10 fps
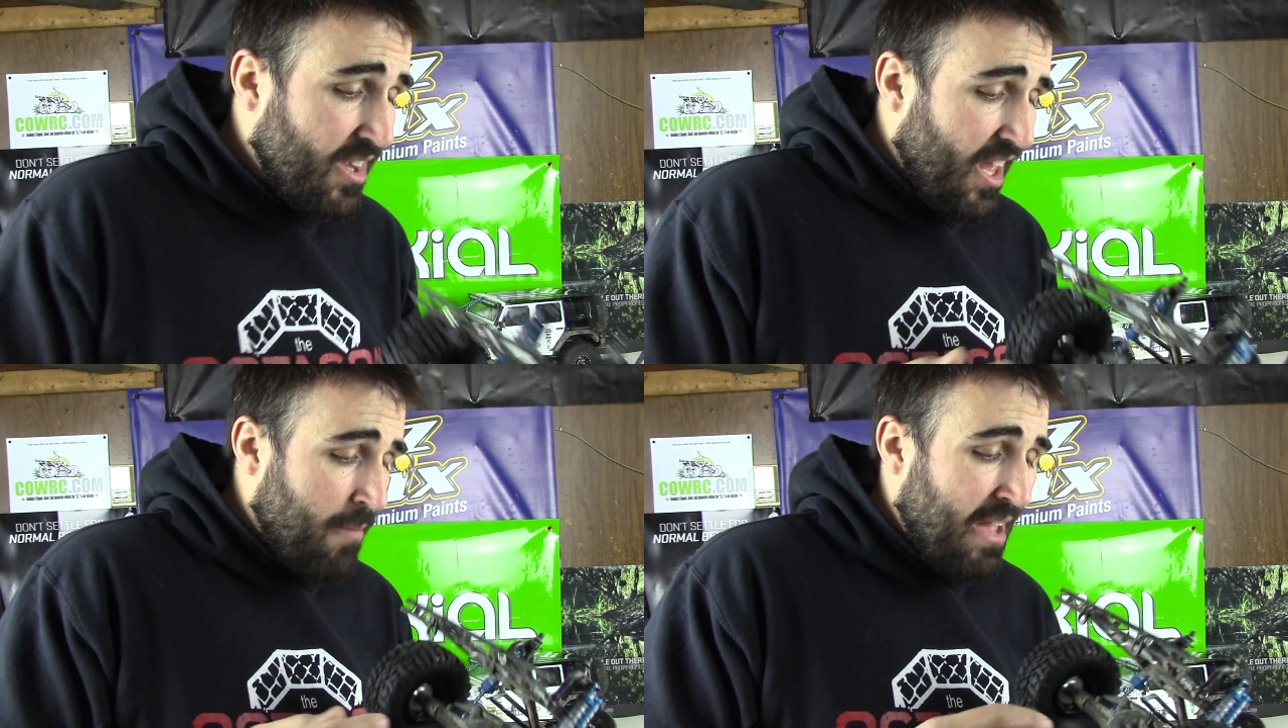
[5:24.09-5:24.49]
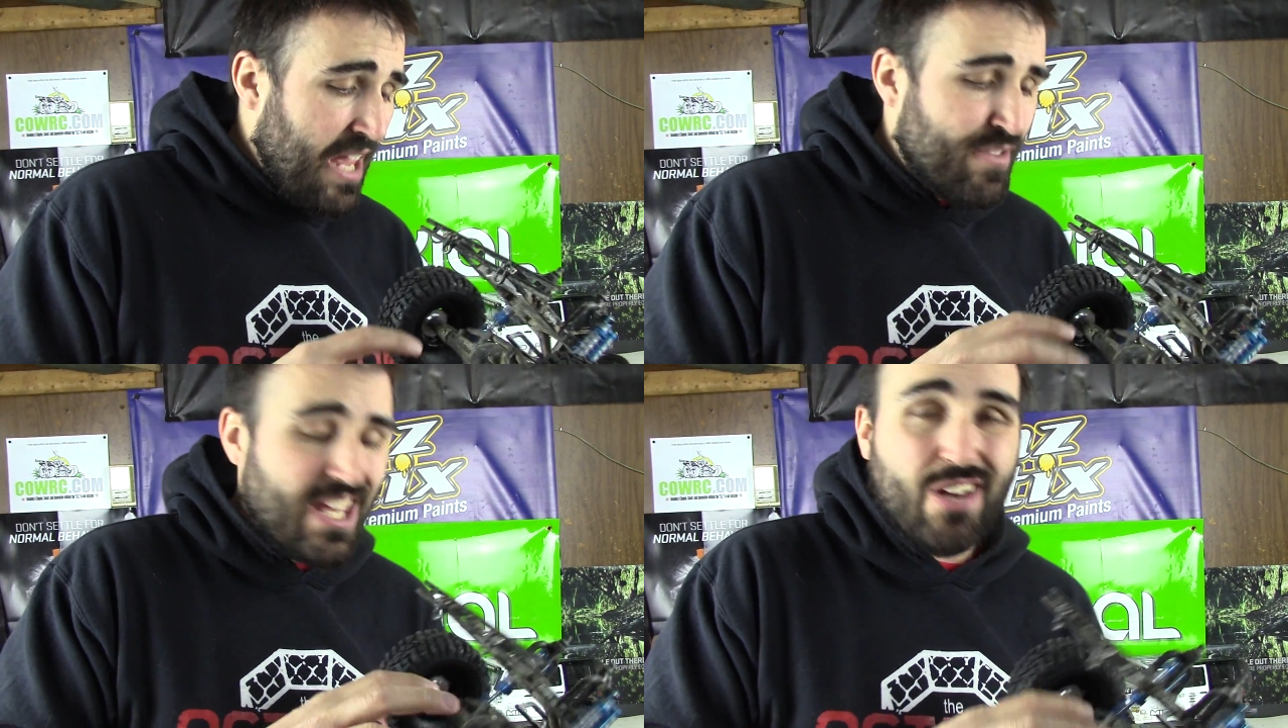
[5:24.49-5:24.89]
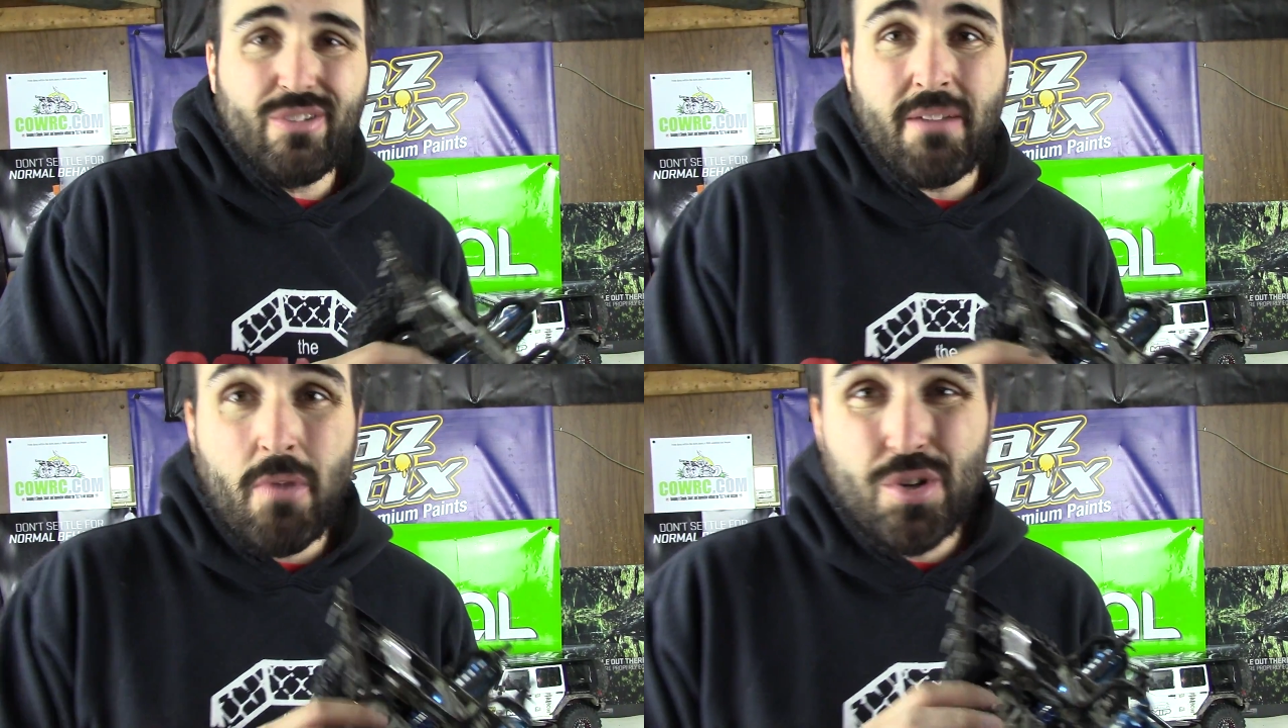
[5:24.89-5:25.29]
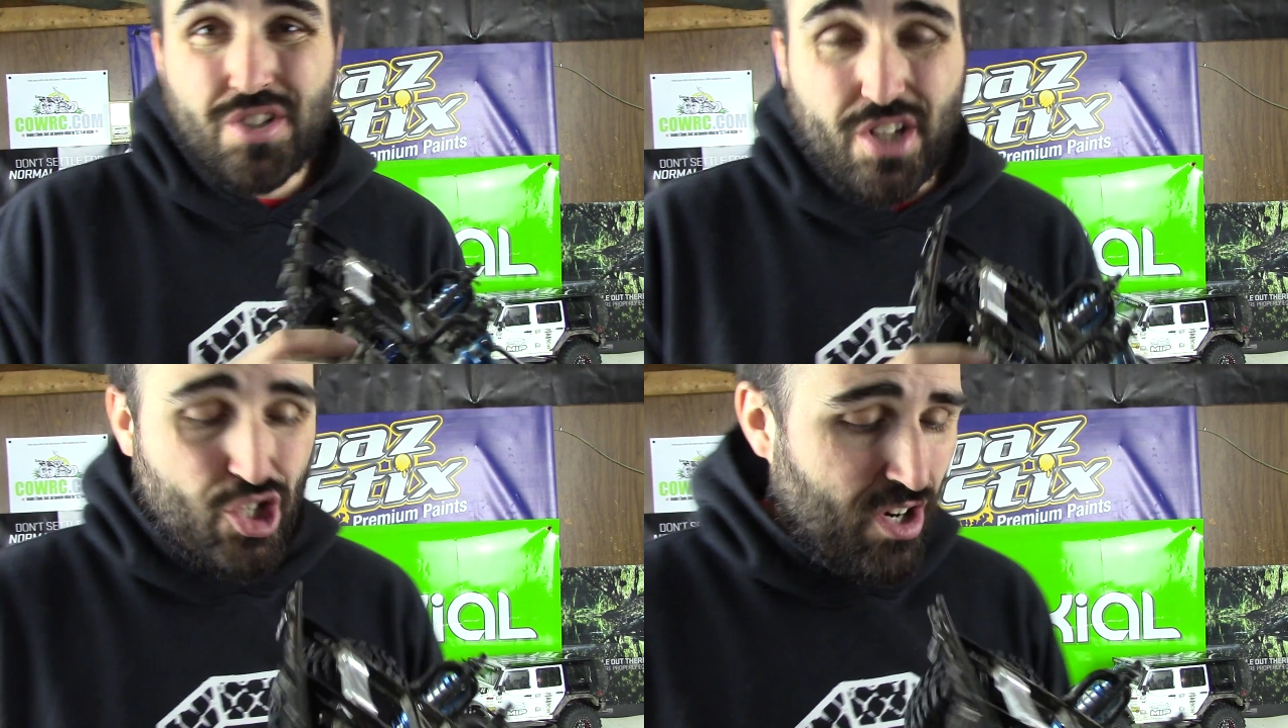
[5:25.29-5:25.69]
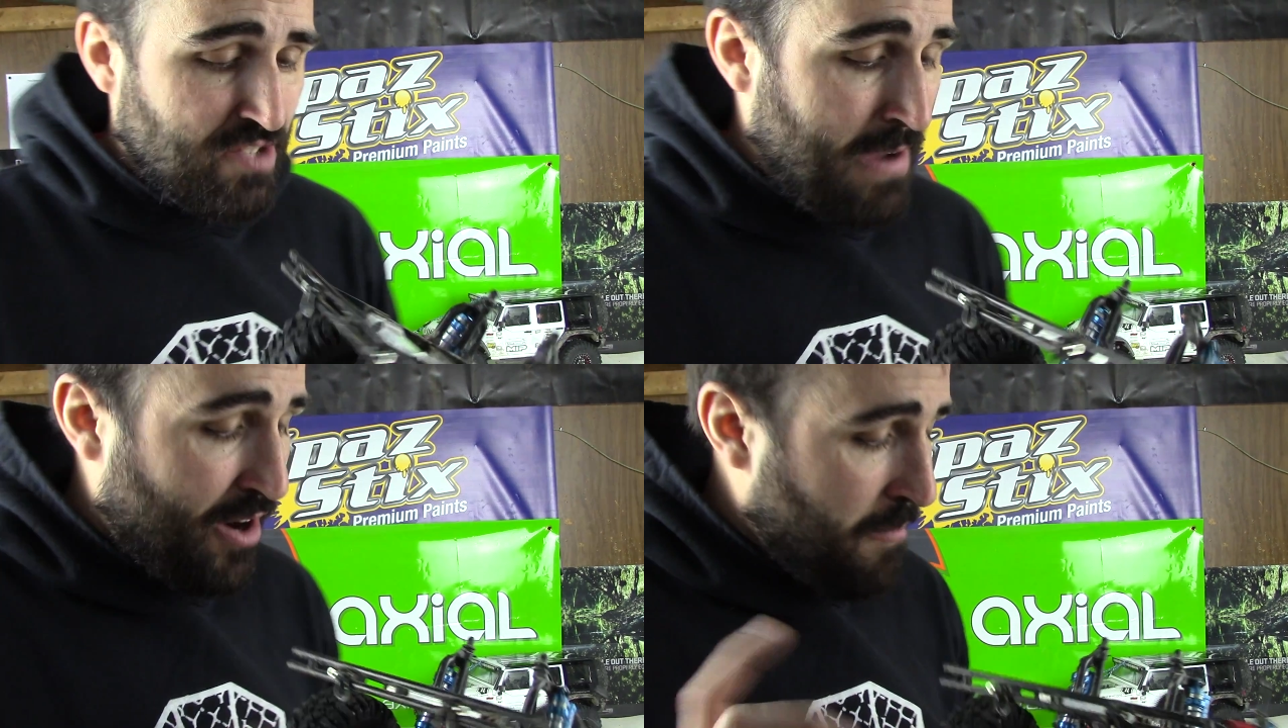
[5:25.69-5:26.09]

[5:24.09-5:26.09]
I may even get rid of most of the truss mount.